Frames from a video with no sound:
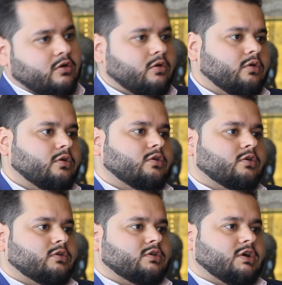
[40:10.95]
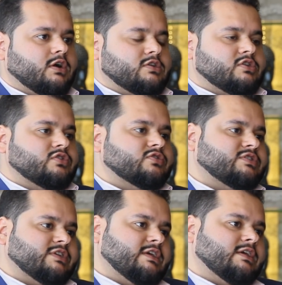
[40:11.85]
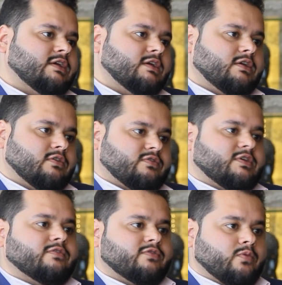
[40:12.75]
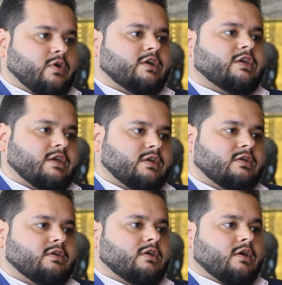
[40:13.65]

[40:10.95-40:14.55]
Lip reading: or do you see yourselves working